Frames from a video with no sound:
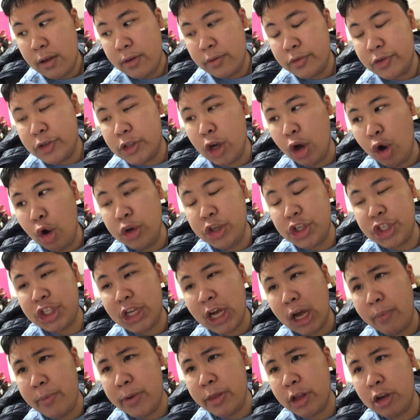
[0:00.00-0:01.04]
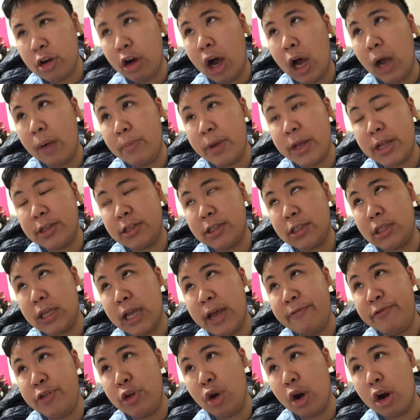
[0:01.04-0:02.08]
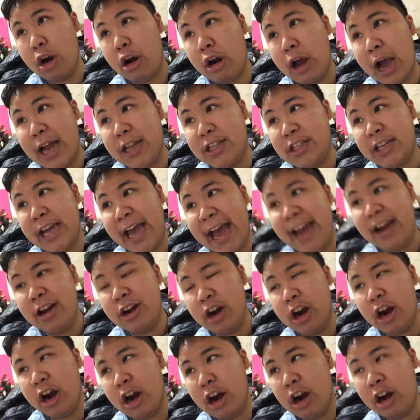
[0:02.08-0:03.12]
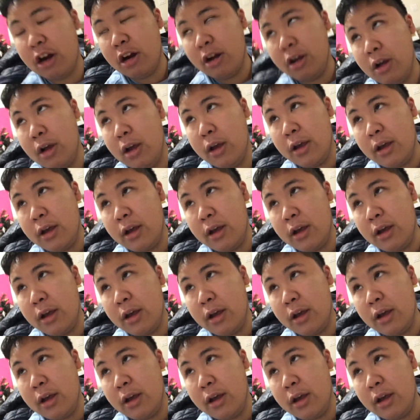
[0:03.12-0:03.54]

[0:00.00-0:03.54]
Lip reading: so just tell me in the comments if you're a tenor,